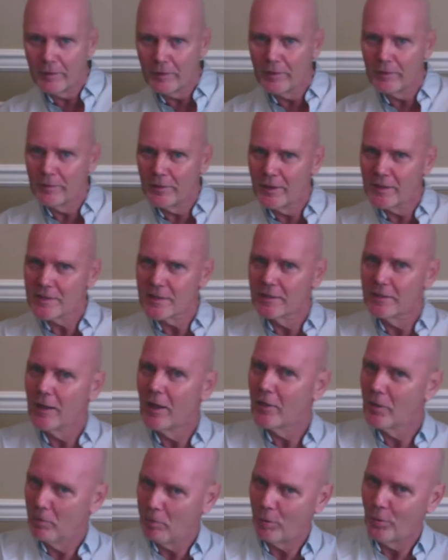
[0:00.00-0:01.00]
there's
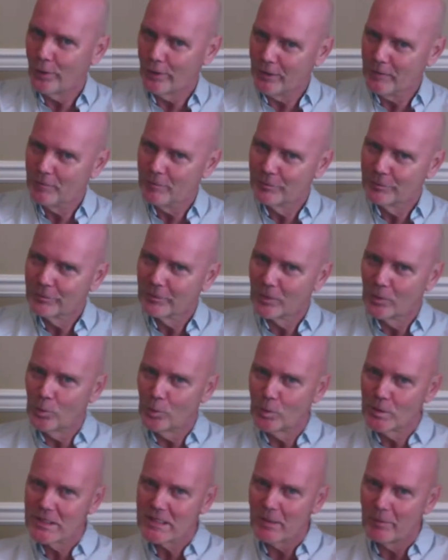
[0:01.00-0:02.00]
another point
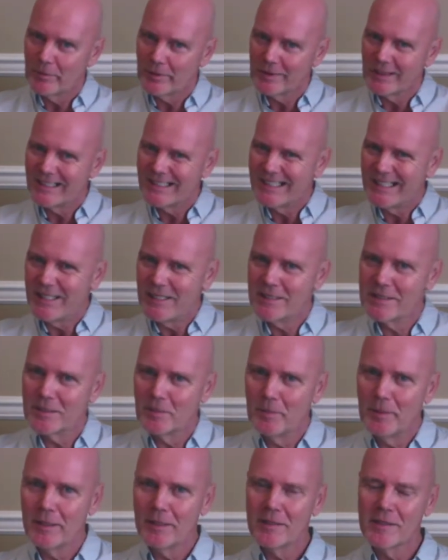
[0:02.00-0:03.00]
or something that needs to
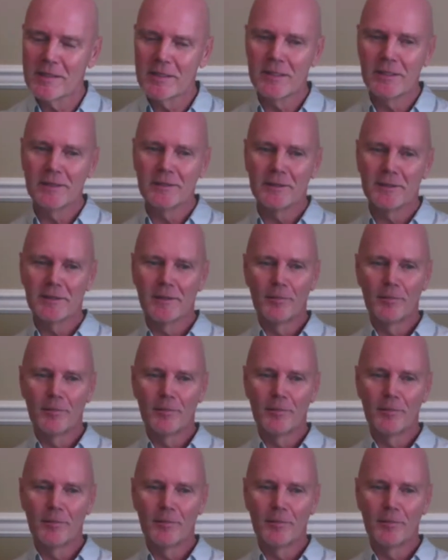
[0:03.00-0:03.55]
be considered.